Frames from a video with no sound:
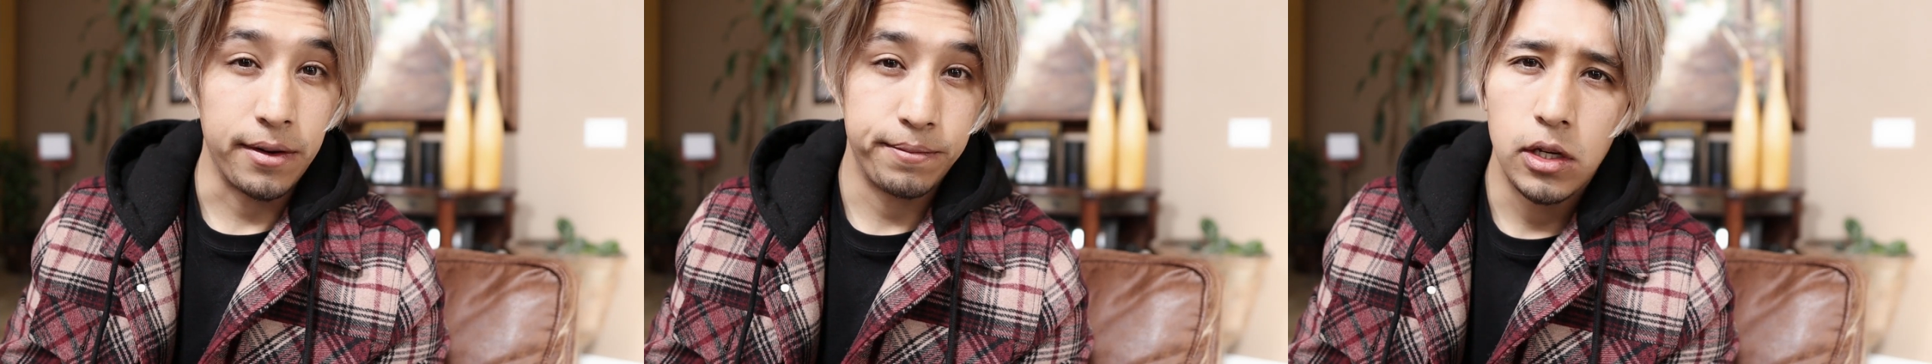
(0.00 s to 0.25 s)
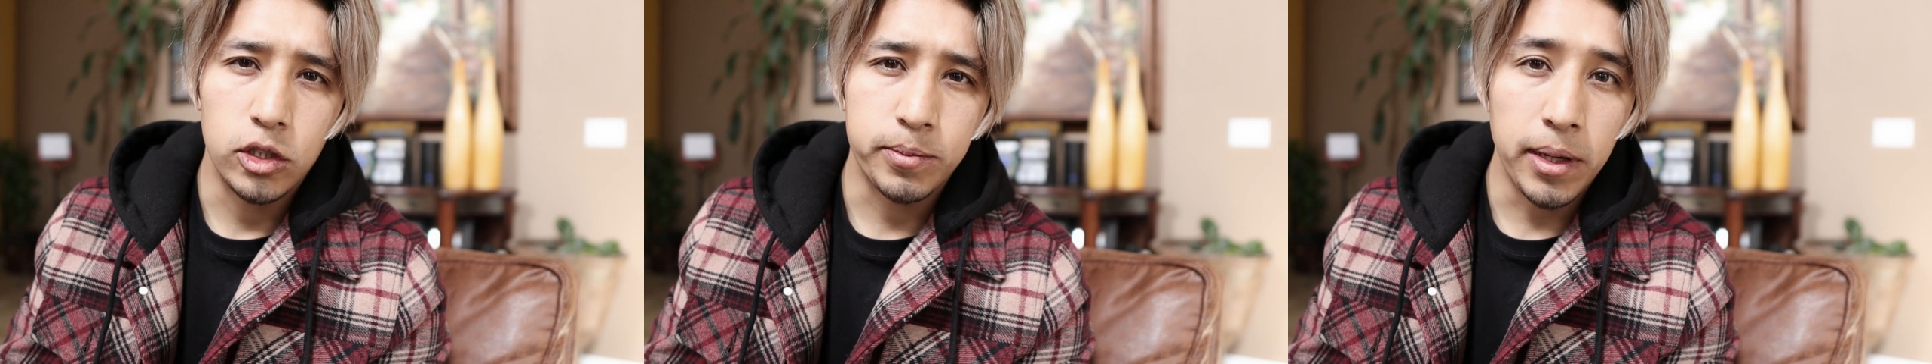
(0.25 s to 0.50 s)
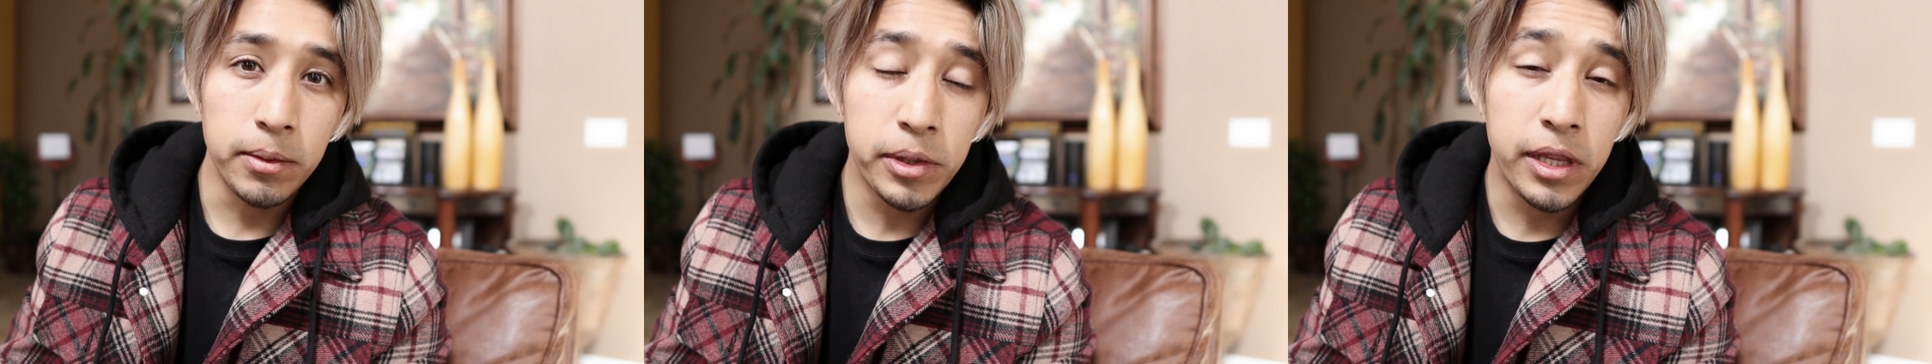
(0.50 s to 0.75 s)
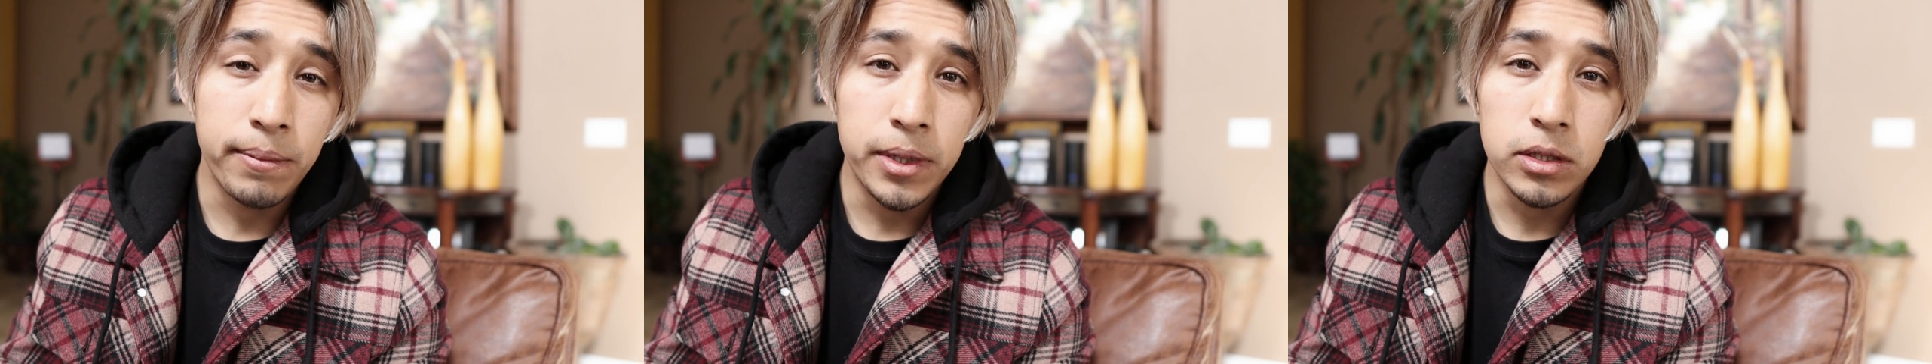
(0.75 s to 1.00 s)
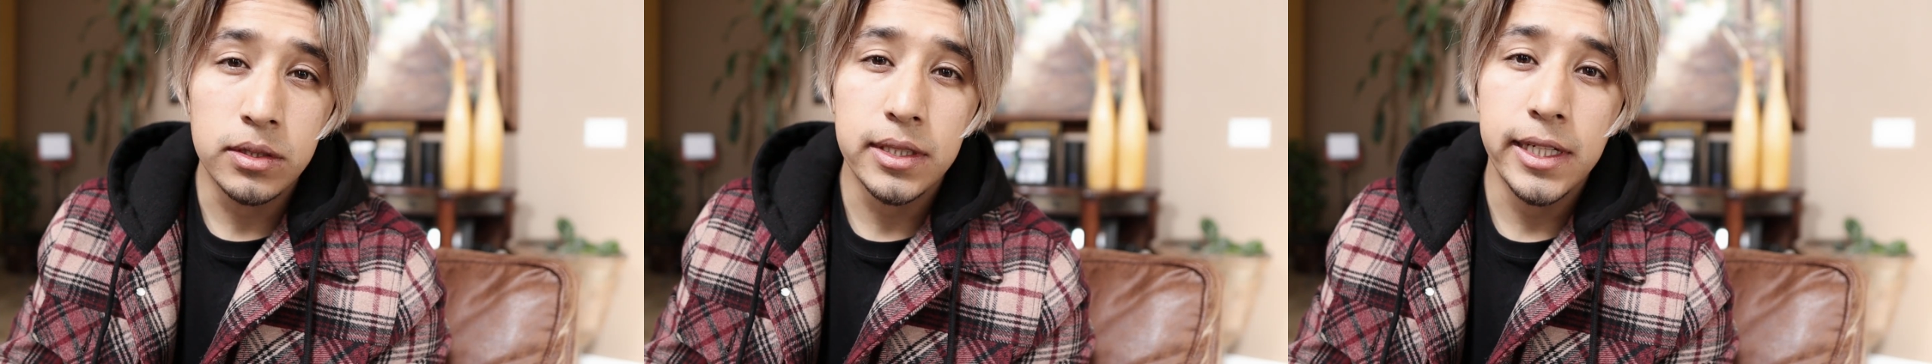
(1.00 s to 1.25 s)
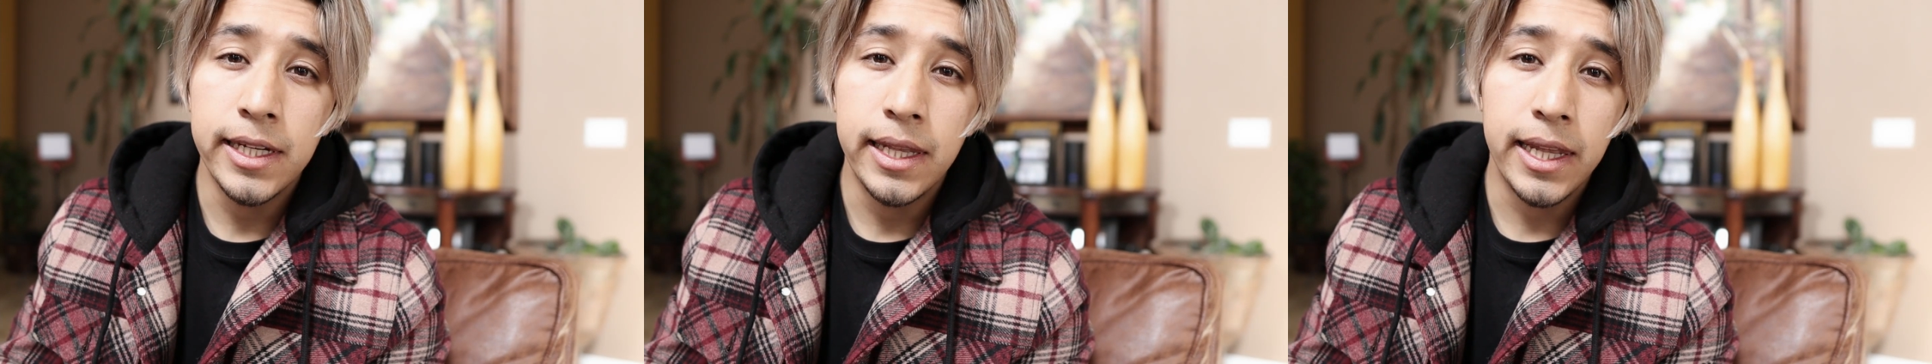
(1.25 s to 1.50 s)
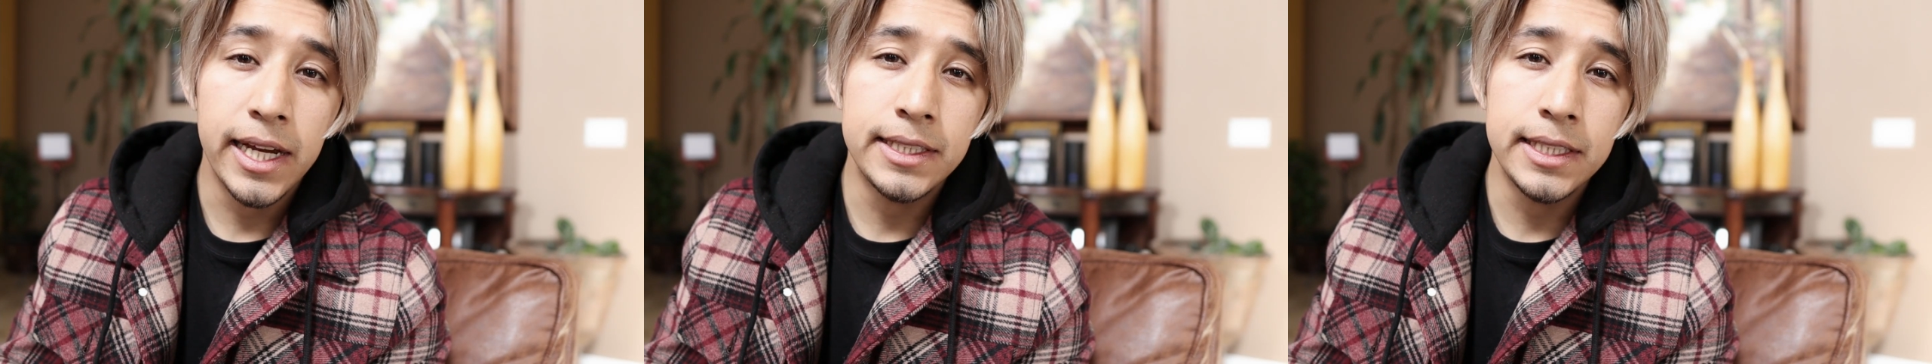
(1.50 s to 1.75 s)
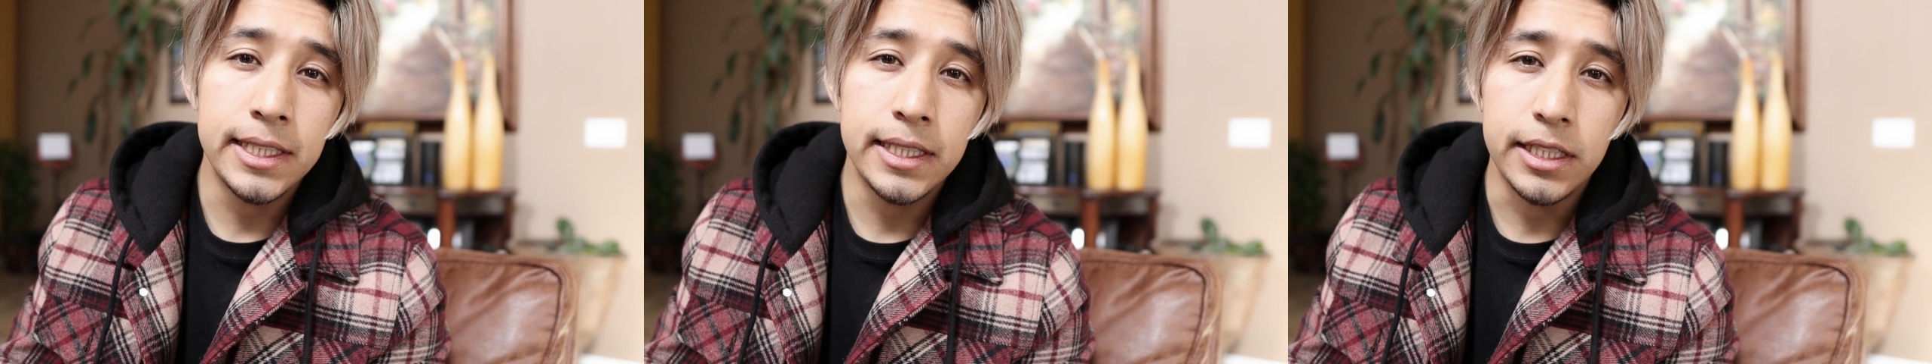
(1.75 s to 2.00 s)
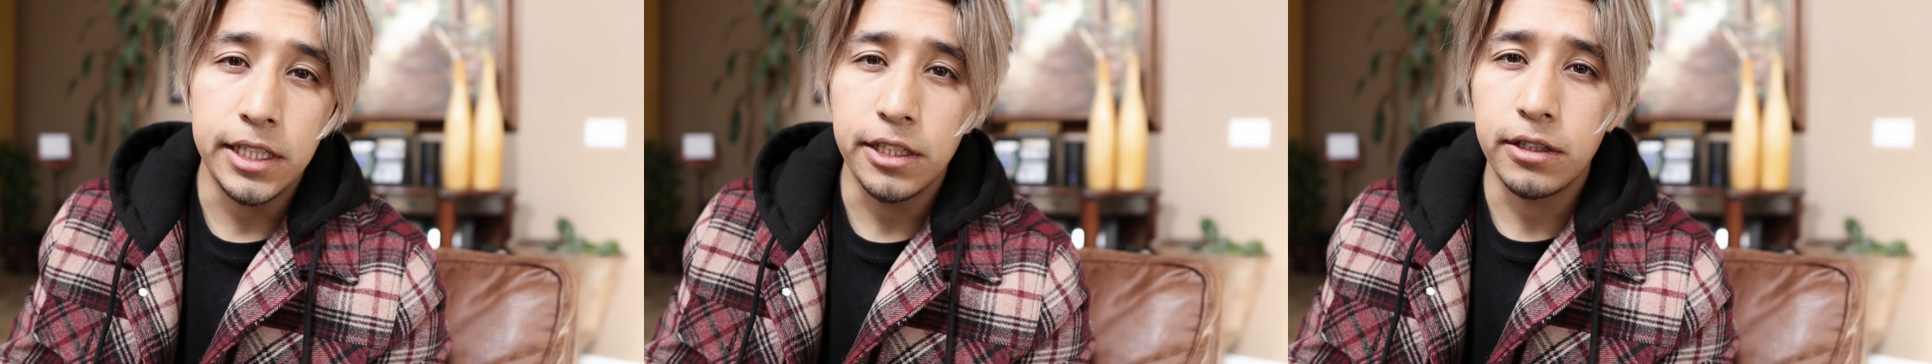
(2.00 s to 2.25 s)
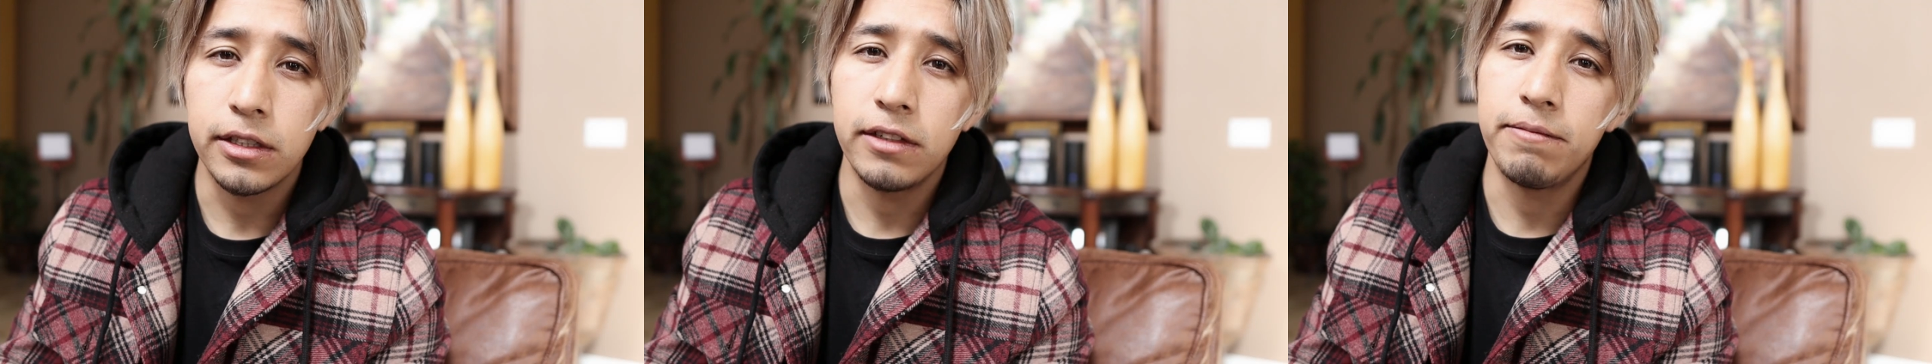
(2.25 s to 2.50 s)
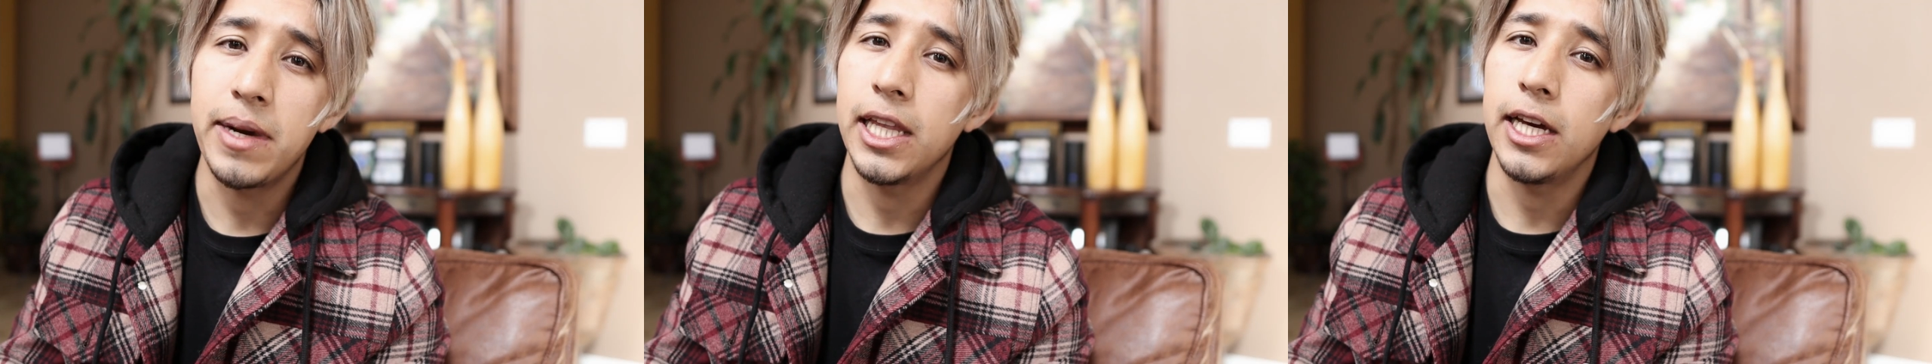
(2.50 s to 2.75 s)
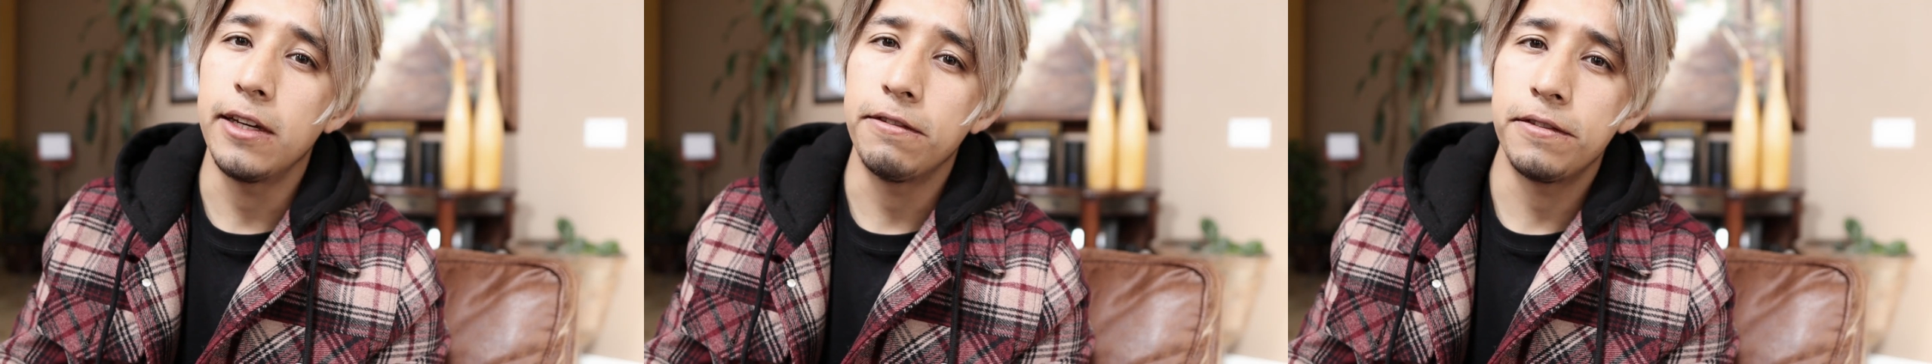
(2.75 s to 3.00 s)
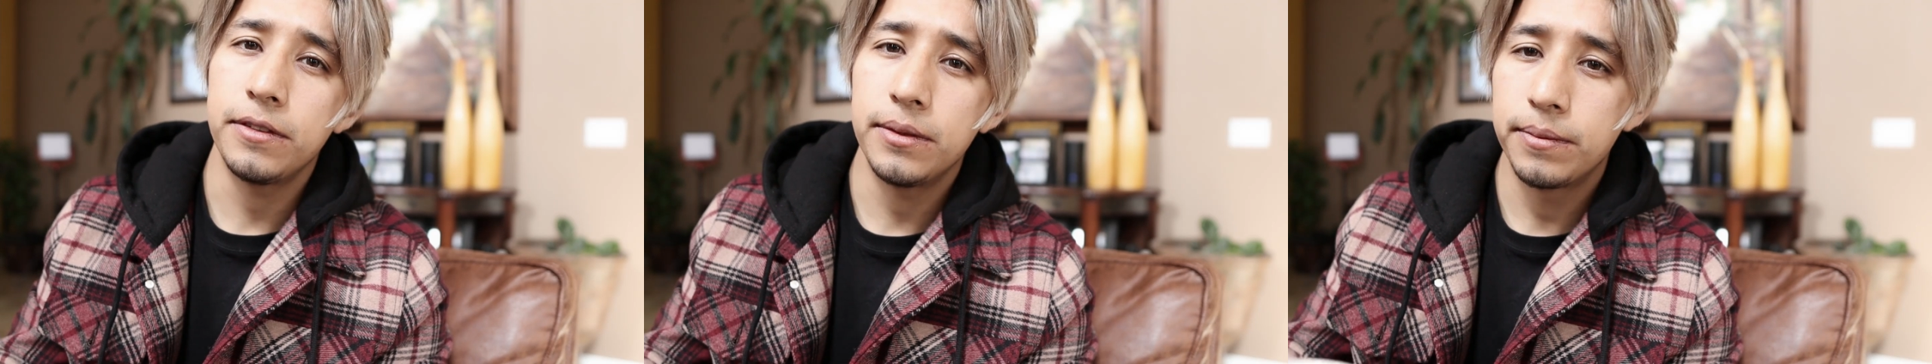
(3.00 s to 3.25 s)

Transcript: It was probably the most enlightening year of my life.